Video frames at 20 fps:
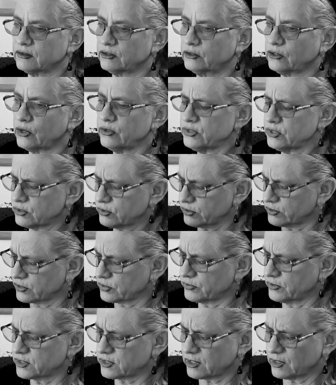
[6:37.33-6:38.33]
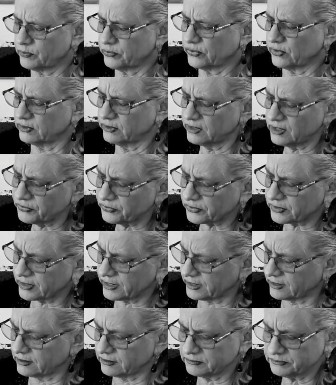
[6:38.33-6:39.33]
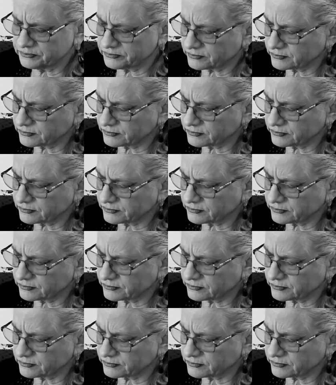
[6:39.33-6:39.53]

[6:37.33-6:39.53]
ghost tours, which are proliferating